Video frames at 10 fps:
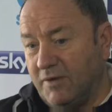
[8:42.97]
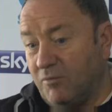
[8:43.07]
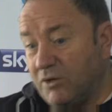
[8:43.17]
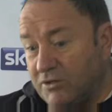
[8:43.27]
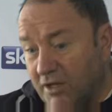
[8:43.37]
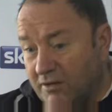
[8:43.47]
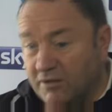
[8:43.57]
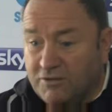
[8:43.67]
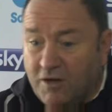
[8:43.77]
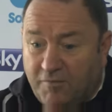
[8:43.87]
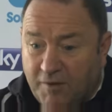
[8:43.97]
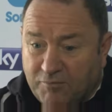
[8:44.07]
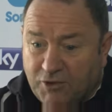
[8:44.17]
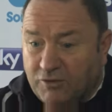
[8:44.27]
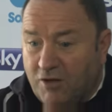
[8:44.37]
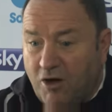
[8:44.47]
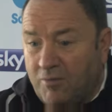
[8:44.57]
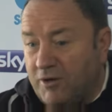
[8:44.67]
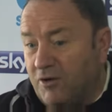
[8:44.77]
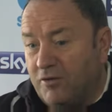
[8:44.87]
and we said that Southampton,
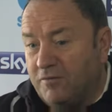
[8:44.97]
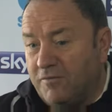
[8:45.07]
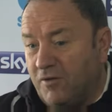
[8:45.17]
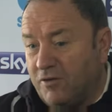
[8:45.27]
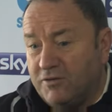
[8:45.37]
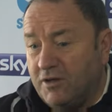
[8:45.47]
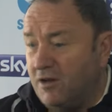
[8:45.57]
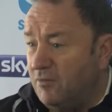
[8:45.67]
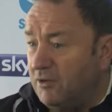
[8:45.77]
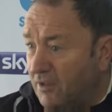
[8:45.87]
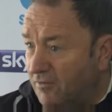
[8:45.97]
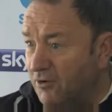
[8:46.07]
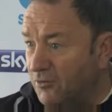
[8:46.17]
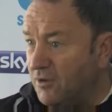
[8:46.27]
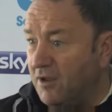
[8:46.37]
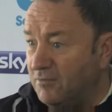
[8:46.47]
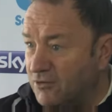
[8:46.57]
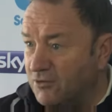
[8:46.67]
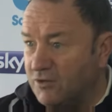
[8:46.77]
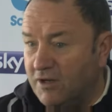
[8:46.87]
Derby, Nottingham Forest are going to be difficult
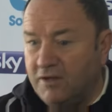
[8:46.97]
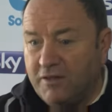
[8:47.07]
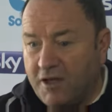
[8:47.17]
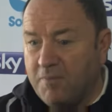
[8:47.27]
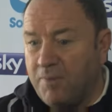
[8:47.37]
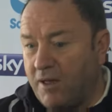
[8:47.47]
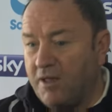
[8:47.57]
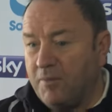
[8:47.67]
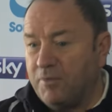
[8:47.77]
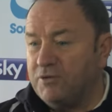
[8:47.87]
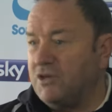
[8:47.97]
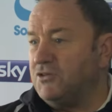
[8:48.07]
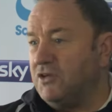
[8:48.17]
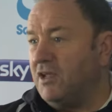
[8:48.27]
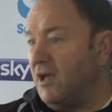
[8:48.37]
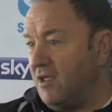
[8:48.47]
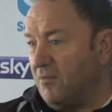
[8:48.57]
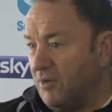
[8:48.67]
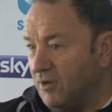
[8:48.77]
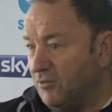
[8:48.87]
games because they play a possession
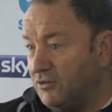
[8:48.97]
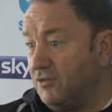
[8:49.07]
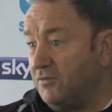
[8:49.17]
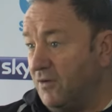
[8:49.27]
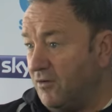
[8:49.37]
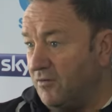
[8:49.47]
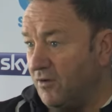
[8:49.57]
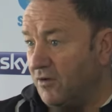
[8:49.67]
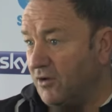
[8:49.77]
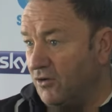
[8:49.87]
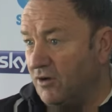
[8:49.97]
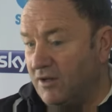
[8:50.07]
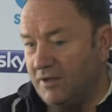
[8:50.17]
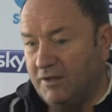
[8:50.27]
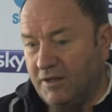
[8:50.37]
game, which is very very good.